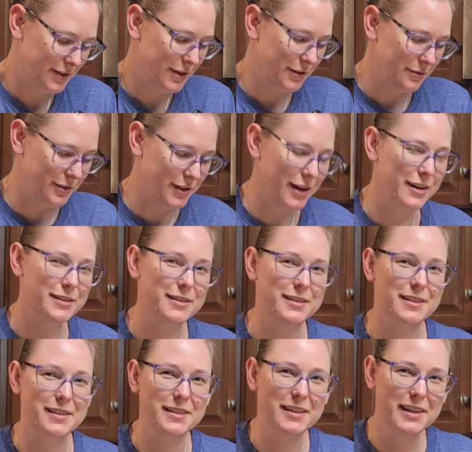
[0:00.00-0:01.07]
Could have
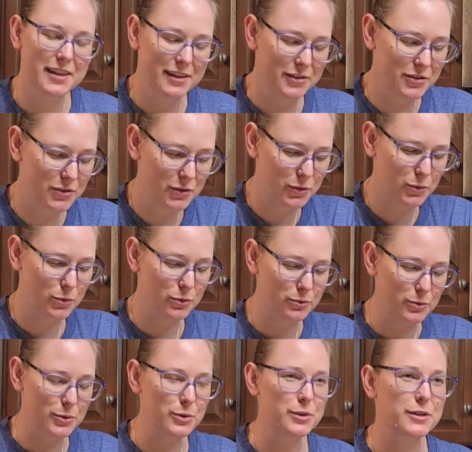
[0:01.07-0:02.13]
gotten the
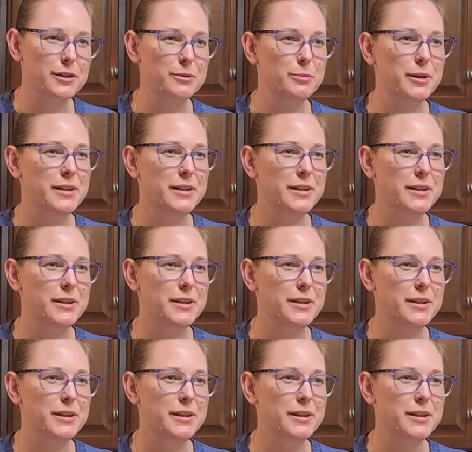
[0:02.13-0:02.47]
school ruler,